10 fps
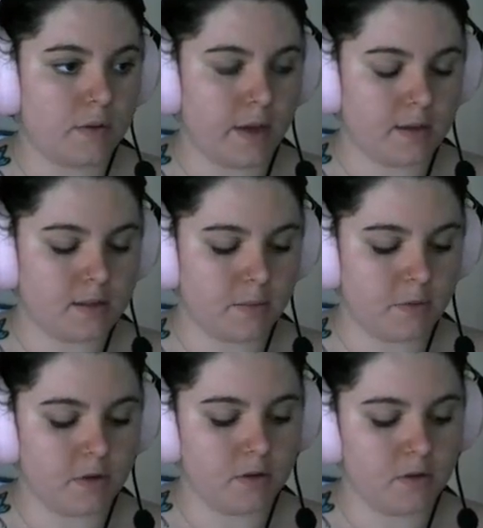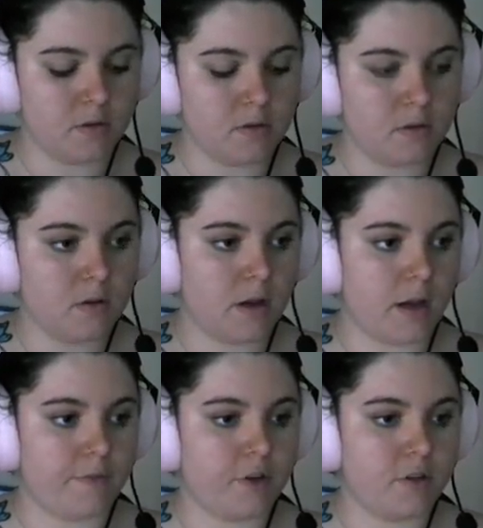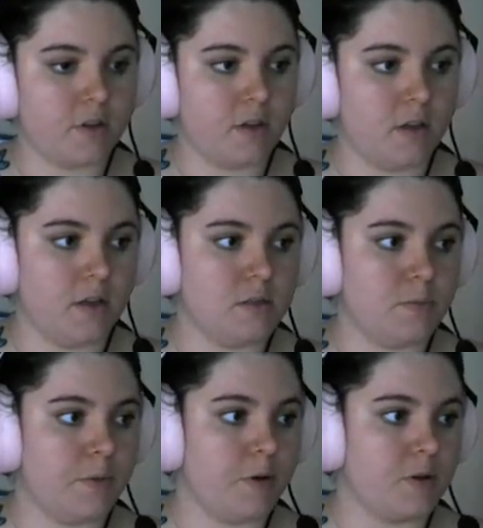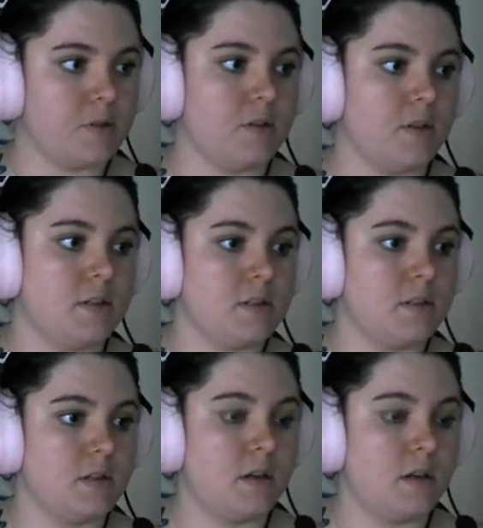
Yeah, someone. I've got the spirit box, so let's.